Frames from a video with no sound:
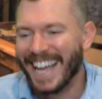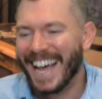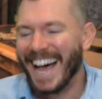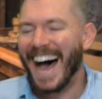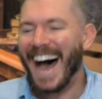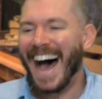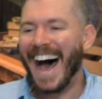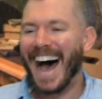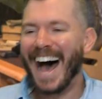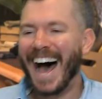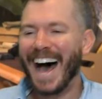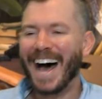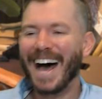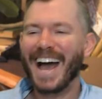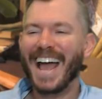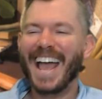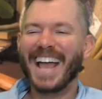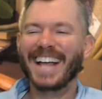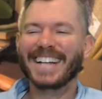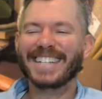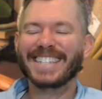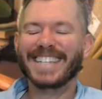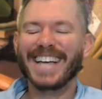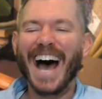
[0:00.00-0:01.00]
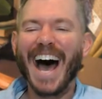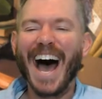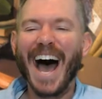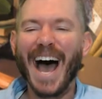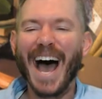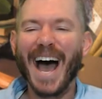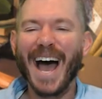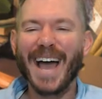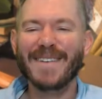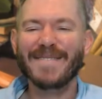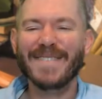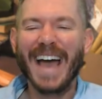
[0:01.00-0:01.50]
uh, a
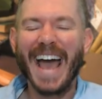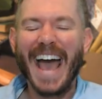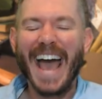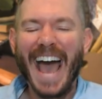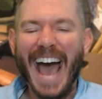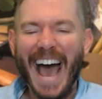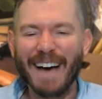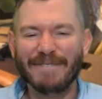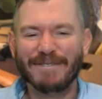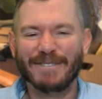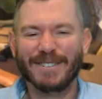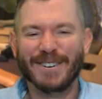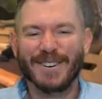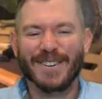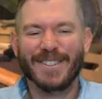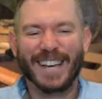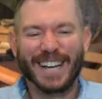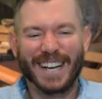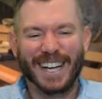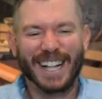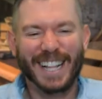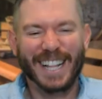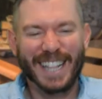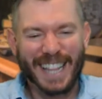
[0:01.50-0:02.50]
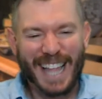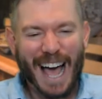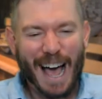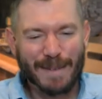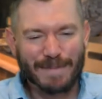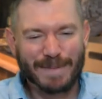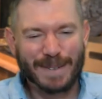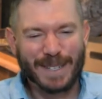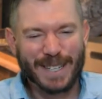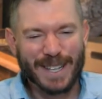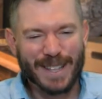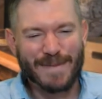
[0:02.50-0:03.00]
time after the
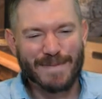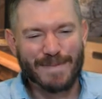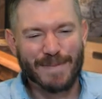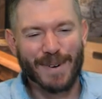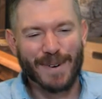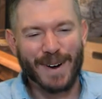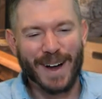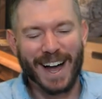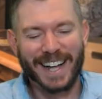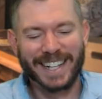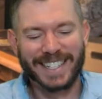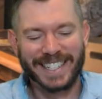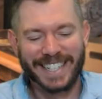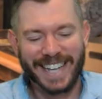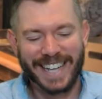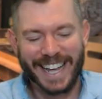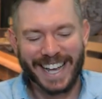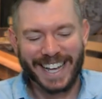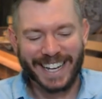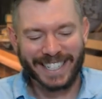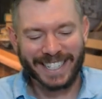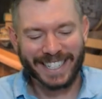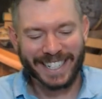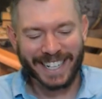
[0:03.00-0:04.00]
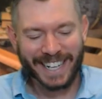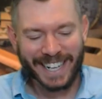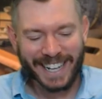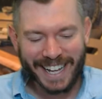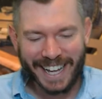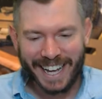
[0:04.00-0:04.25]
collapse of the Bronze Age,